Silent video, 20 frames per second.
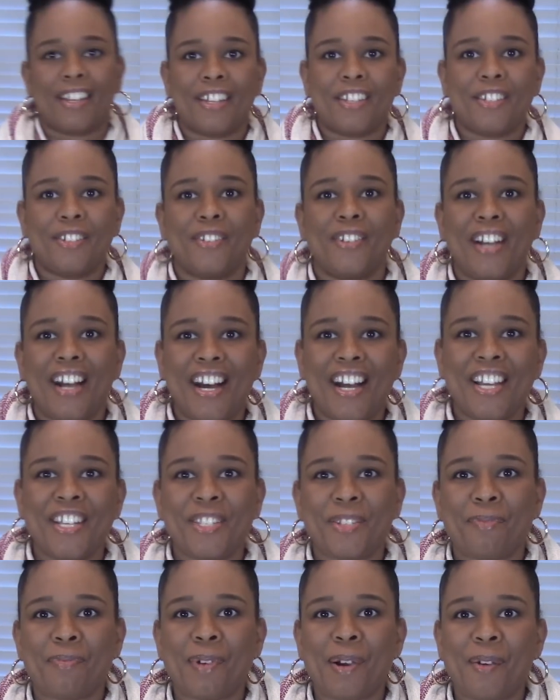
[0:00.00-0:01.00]
You guys
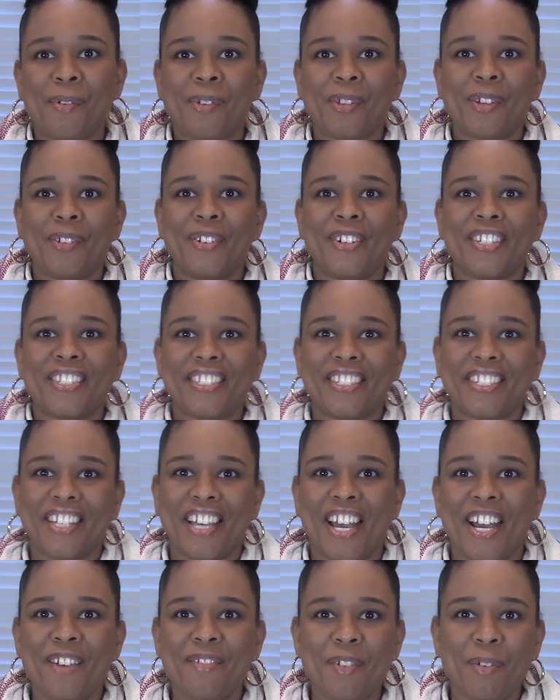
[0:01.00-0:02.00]
are probably going to
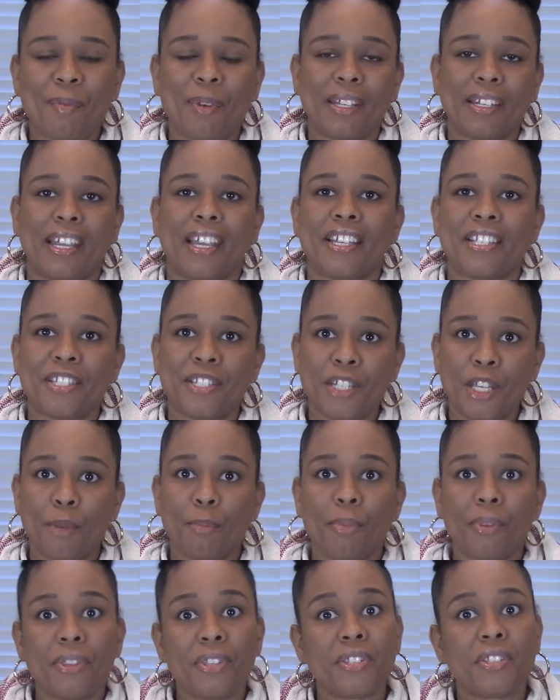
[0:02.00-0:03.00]
laugh at my next tip,
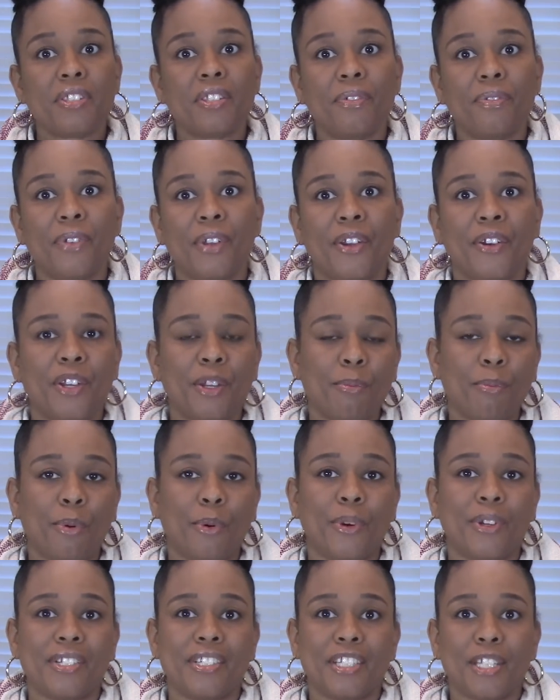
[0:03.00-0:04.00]
but this is a very
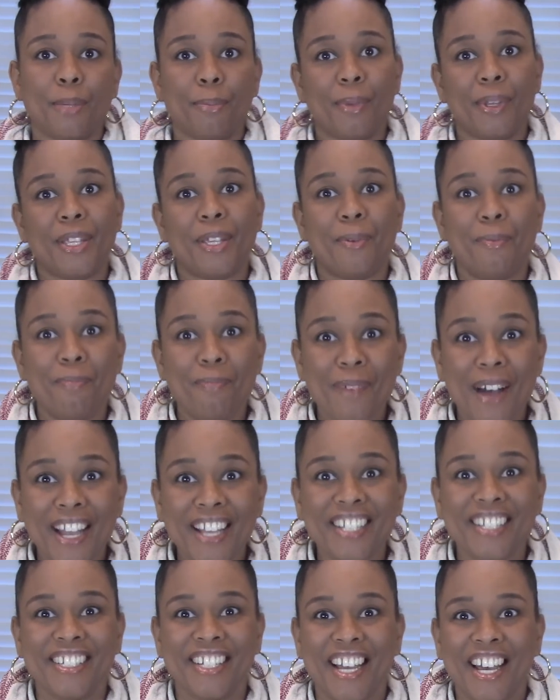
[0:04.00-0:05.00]
important tip, and you
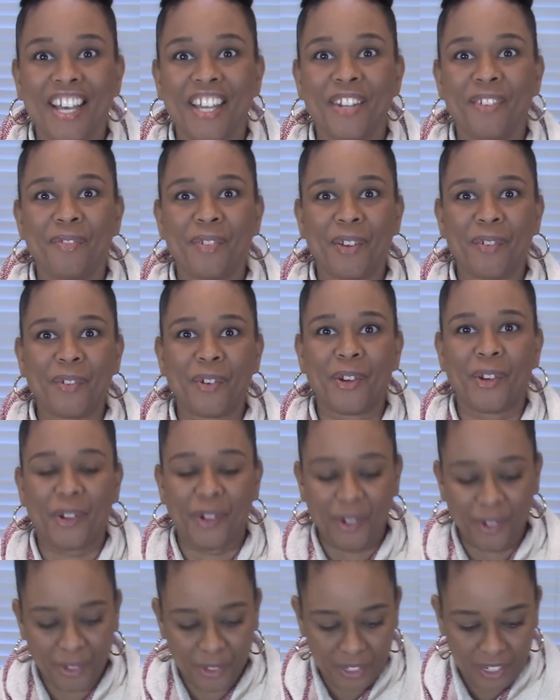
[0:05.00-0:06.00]
might not have ever
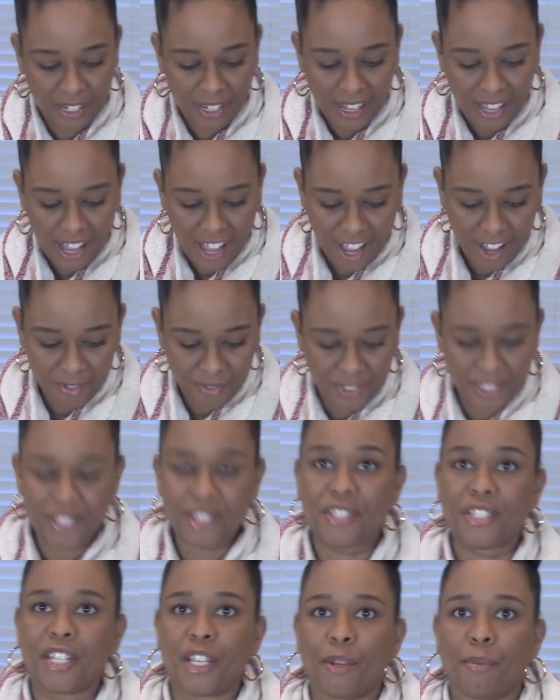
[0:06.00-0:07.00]
heard of this
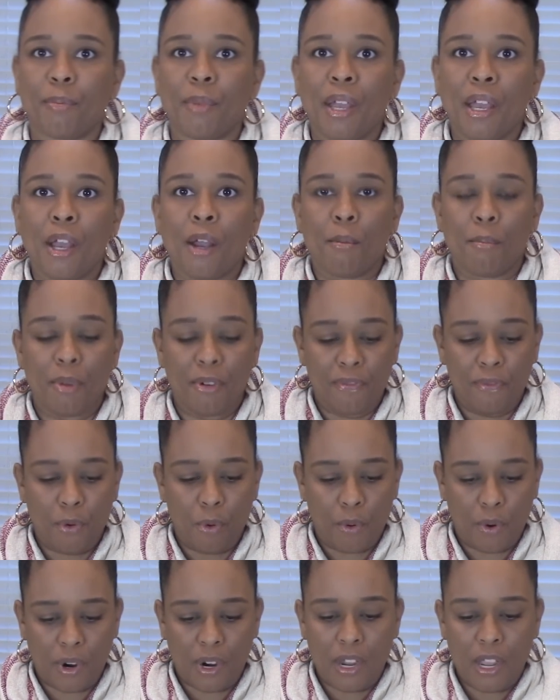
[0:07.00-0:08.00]
tip
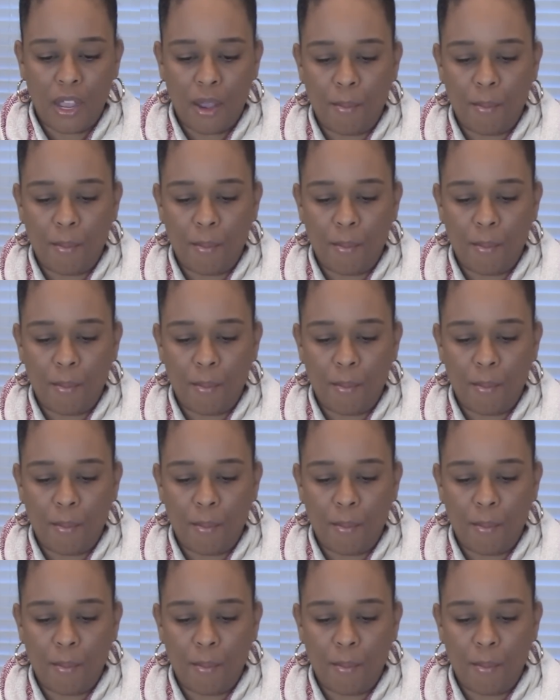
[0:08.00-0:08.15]
before.